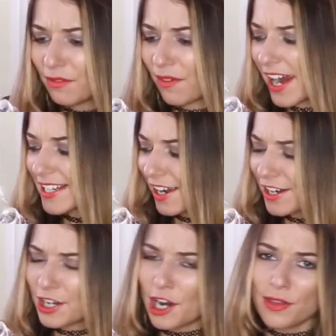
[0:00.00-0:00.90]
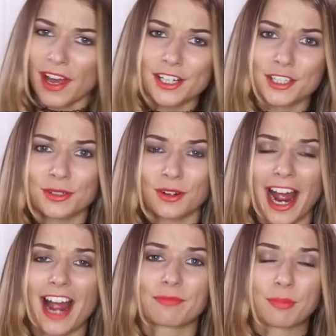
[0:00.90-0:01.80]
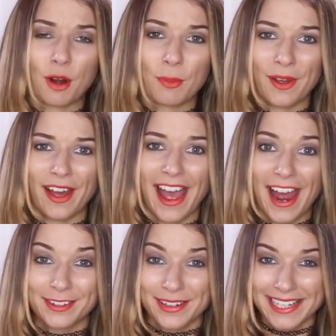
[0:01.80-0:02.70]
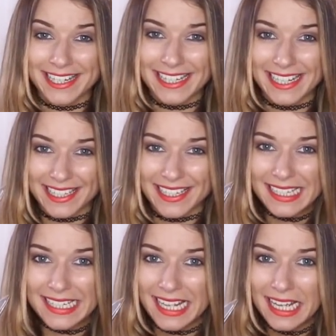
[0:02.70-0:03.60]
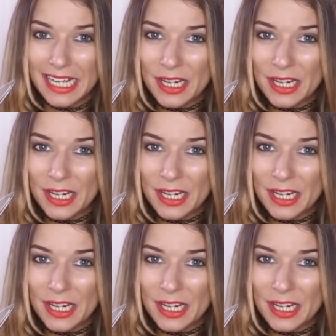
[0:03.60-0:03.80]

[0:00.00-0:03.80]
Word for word: Right, I know that I do not have proper hairdressing scissors,